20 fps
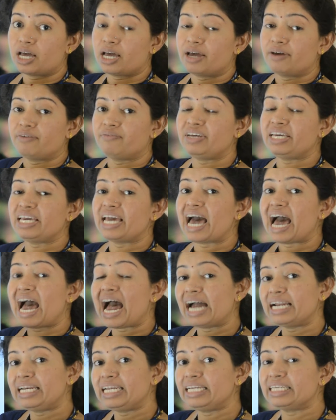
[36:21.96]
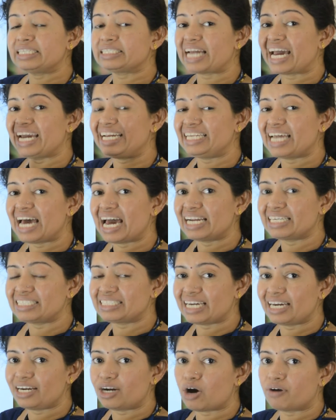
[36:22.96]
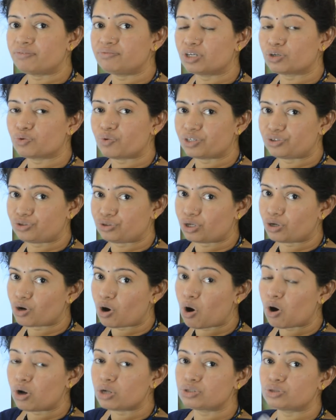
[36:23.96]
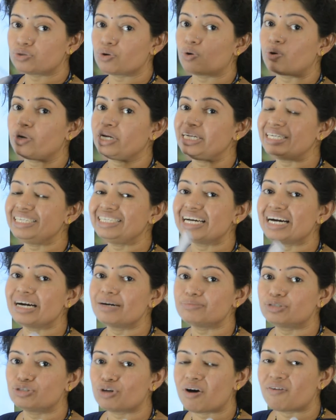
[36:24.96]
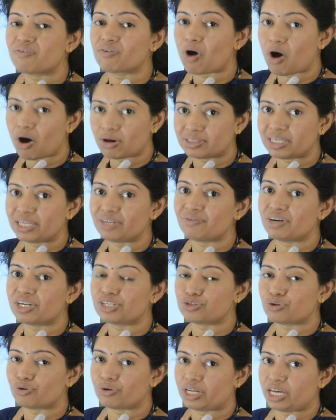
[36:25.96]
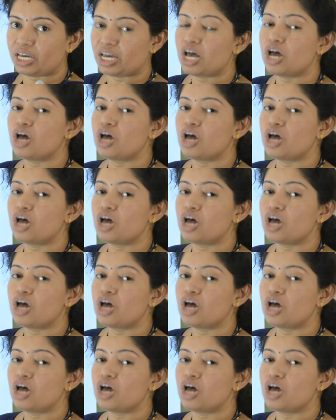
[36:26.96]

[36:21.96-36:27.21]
We had in right hand side of the question also in terms of cos inverse only.